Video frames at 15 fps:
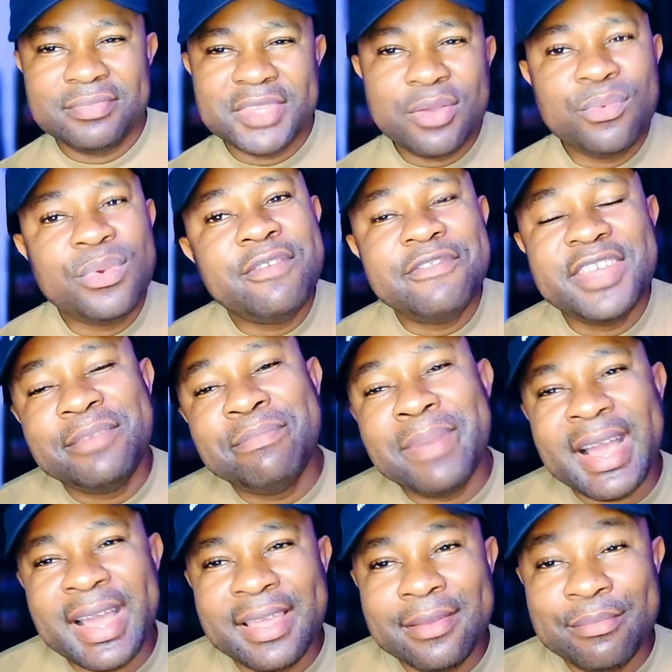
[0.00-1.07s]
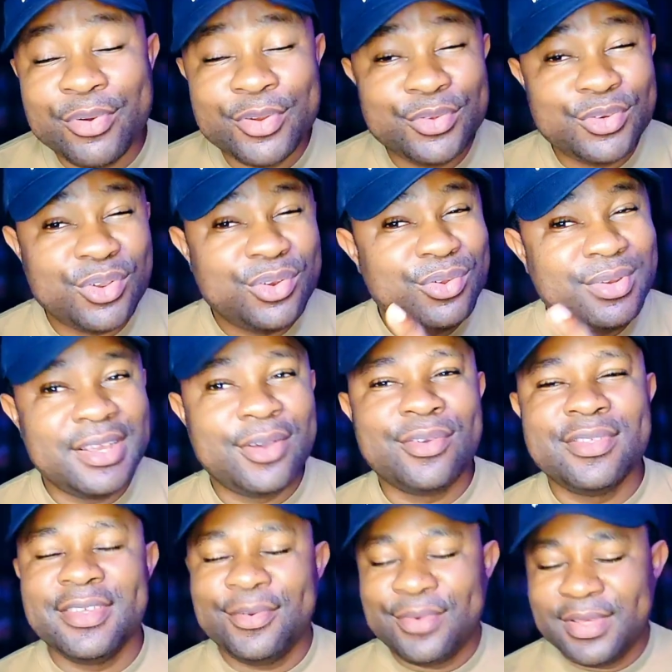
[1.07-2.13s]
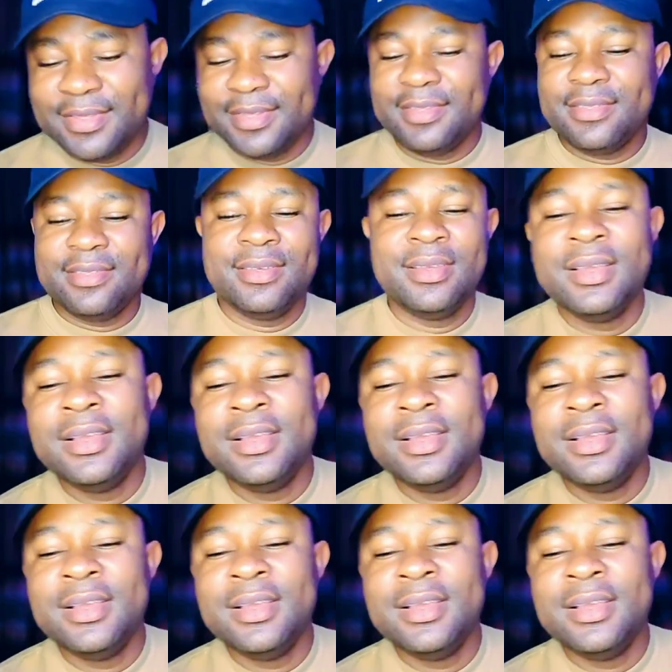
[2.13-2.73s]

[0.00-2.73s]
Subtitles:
wave it by, but you don't know the consequences.